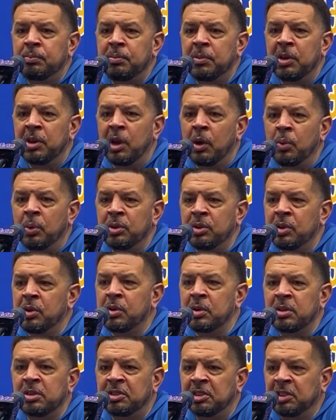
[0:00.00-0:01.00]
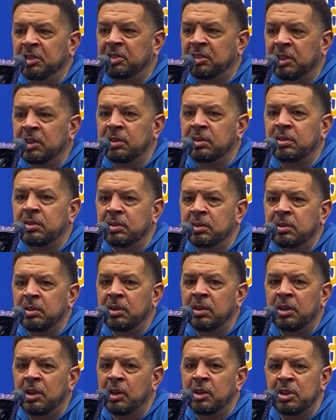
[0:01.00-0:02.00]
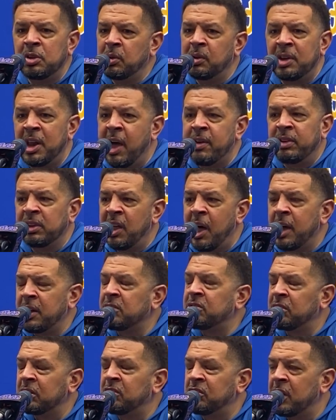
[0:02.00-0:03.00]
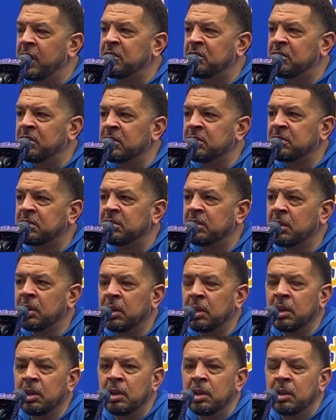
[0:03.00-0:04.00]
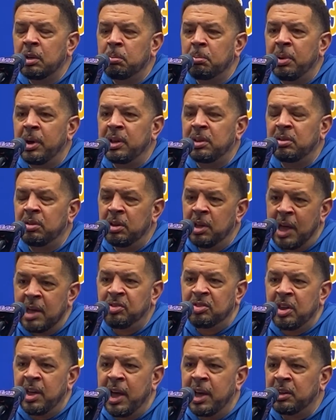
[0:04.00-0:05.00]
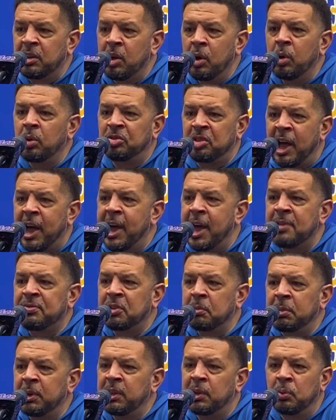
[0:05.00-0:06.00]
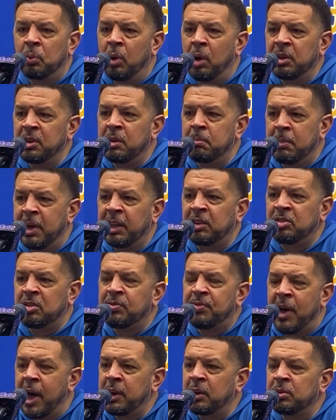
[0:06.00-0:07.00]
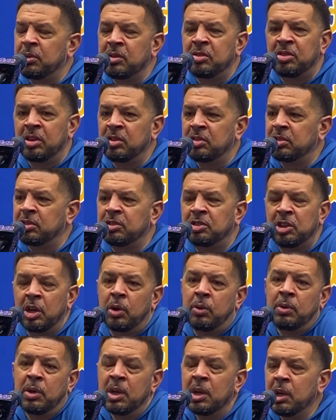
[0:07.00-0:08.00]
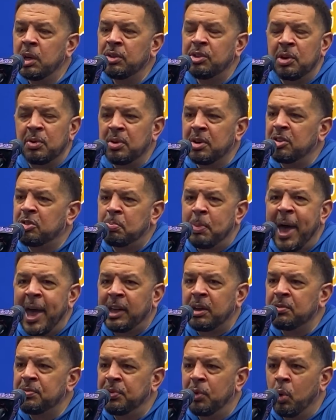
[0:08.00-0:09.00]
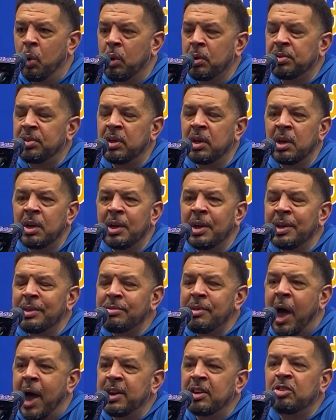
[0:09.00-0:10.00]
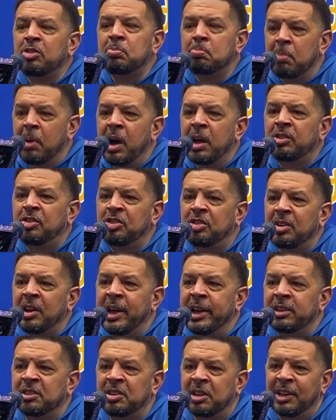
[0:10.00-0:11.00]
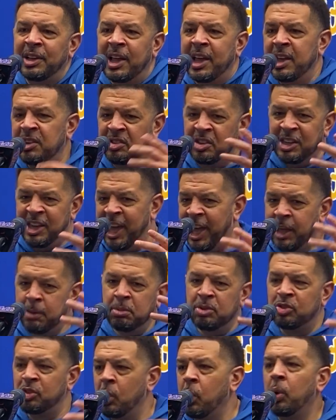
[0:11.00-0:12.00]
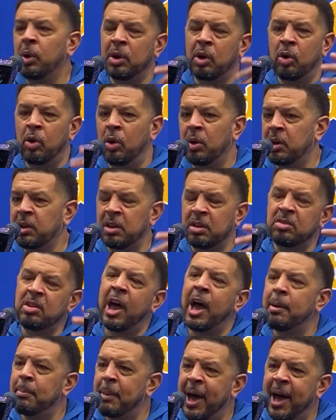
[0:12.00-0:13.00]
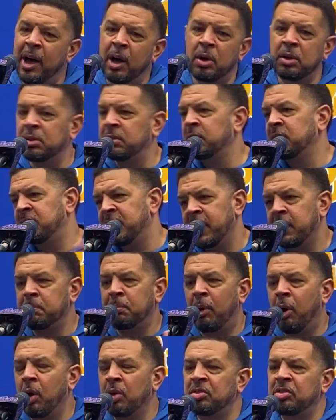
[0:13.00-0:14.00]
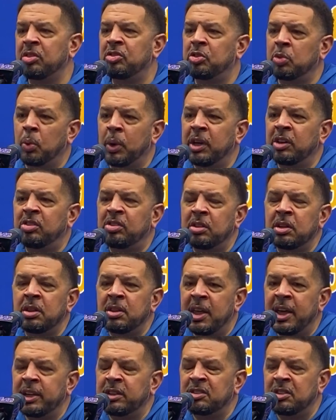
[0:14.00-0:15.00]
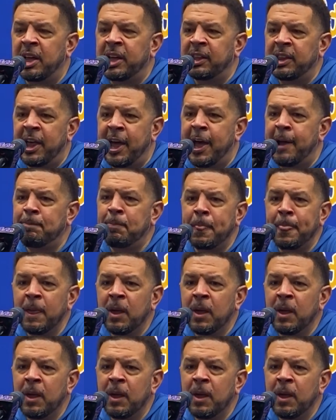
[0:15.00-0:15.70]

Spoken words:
You know, when you're an assistant, you know, you can have a lot of suggestions. But as the head coach, I have to be the one that makes the final decision. So there is back and forth. Not as much as a game is going on and a timeout, dead ball situation and things like that.